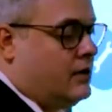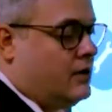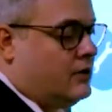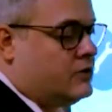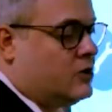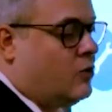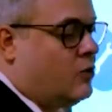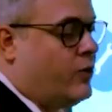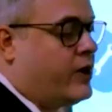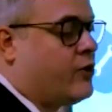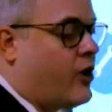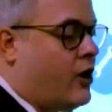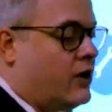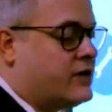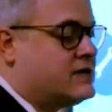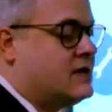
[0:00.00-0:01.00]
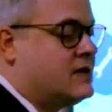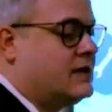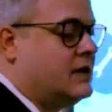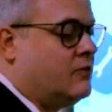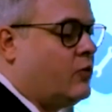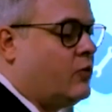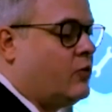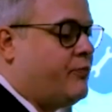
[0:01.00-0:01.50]
So we
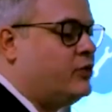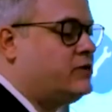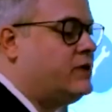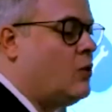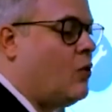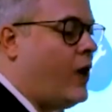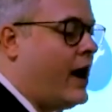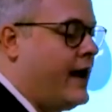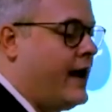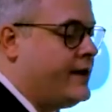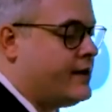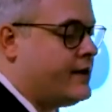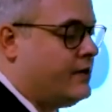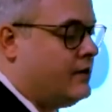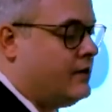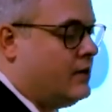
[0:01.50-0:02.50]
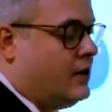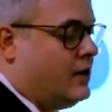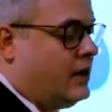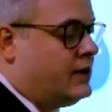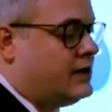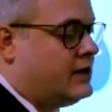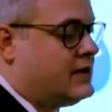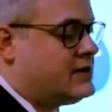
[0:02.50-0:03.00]
put the wire
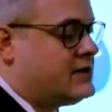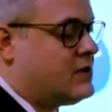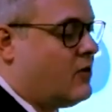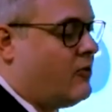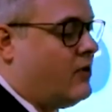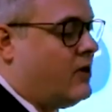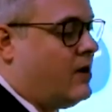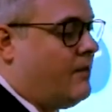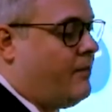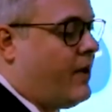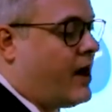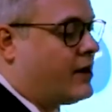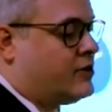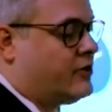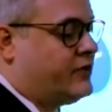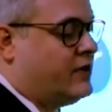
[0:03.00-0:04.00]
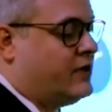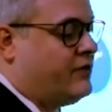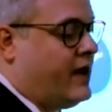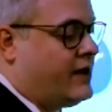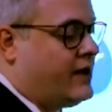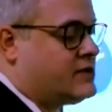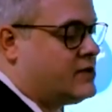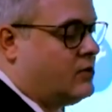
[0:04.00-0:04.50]
in the distal part of the
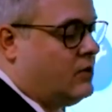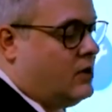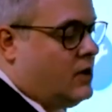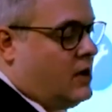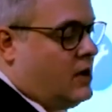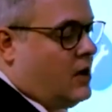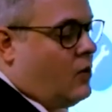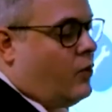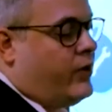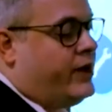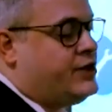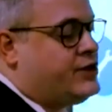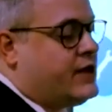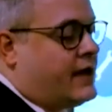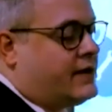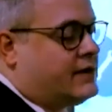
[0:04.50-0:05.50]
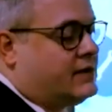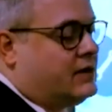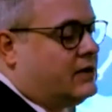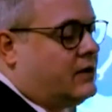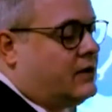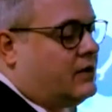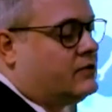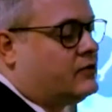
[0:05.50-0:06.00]
vessel. We inject
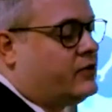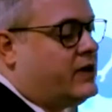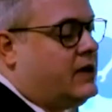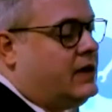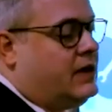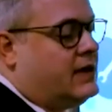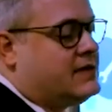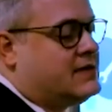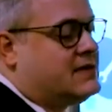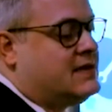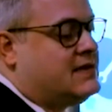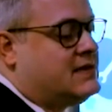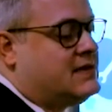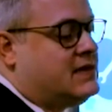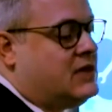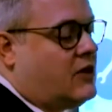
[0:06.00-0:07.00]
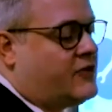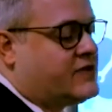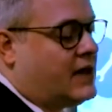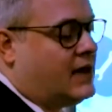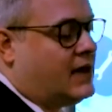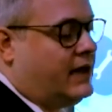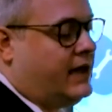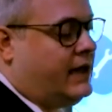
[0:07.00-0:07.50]
3 cc of
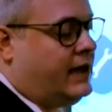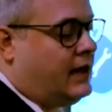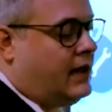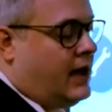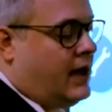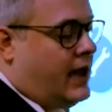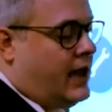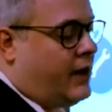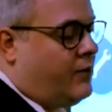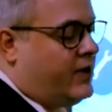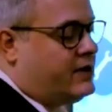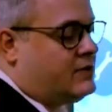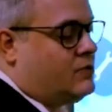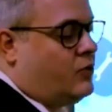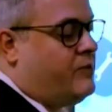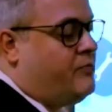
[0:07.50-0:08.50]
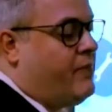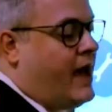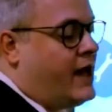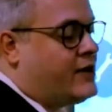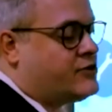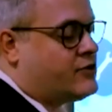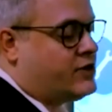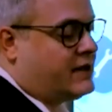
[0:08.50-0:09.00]
saline, and we
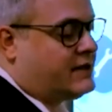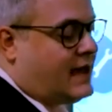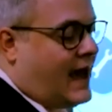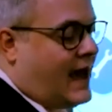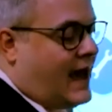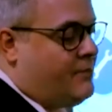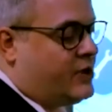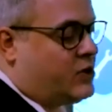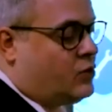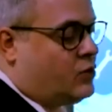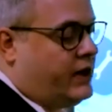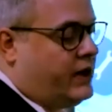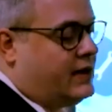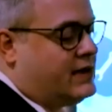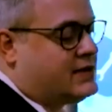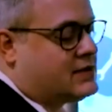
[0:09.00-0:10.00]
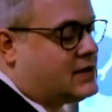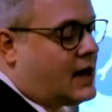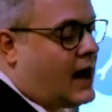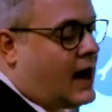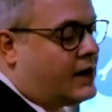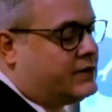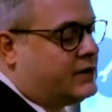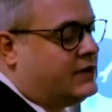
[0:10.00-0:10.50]
measure the time between the
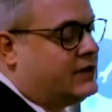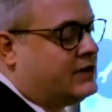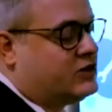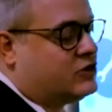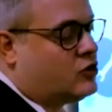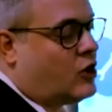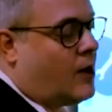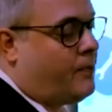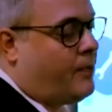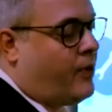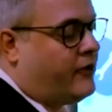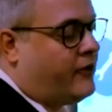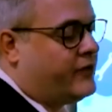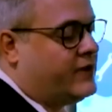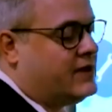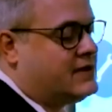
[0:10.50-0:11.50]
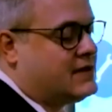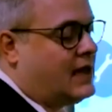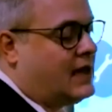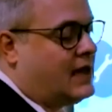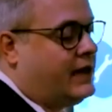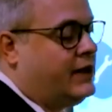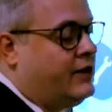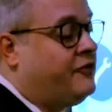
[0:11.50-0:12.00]
start and the stop of the
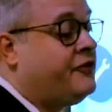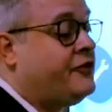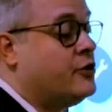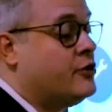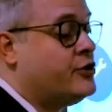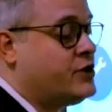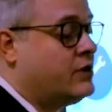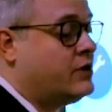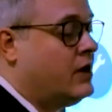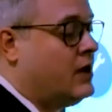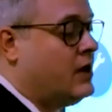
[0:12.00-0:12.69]
saline infusion,